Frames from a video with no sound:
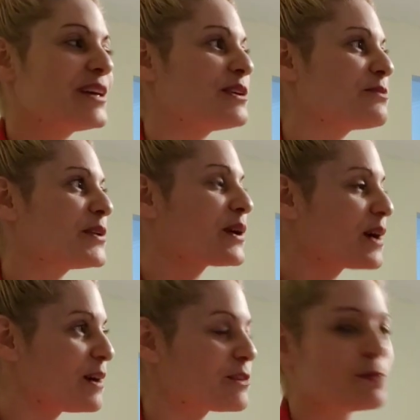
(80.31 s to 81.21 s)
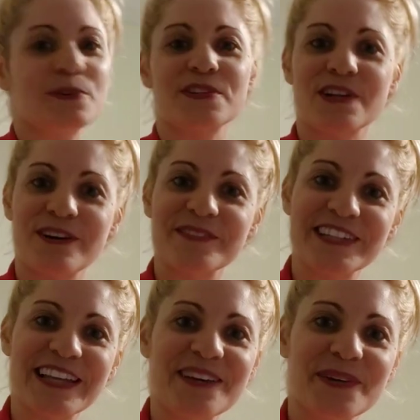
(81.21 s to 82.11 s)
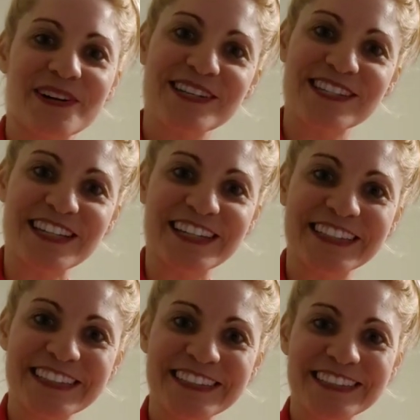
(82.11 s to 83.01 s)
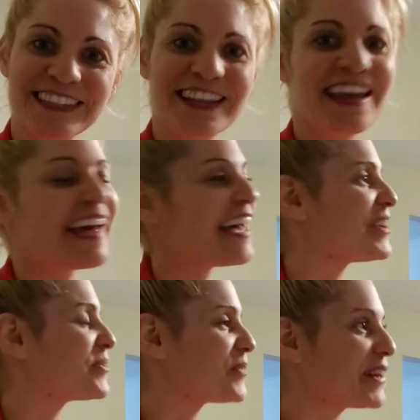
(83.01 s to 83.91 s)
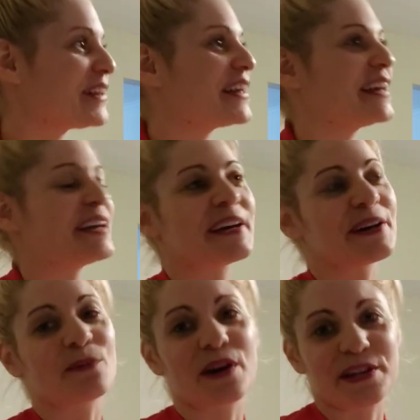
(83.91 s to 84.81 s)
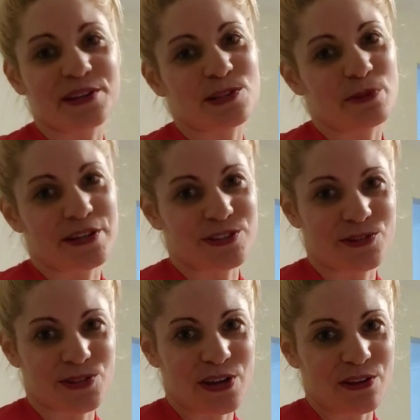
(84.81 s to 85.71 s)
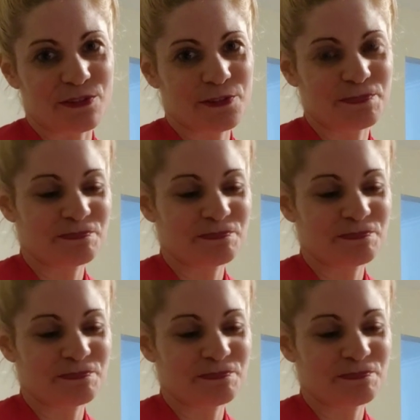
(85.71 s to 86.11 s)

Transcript: You feel comfortable to come to that person and really want to express yourself.